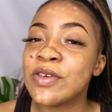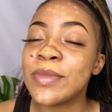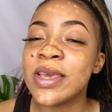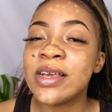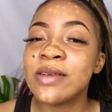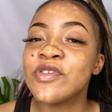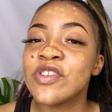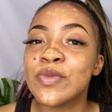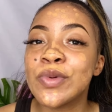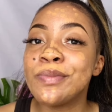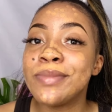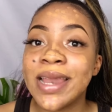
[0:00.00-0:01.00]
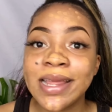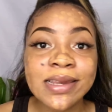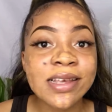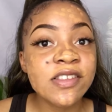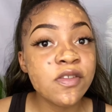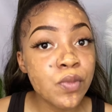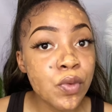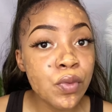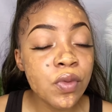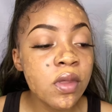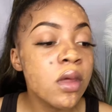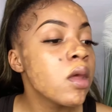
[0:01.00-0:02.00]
makeup just won't blend as smooth.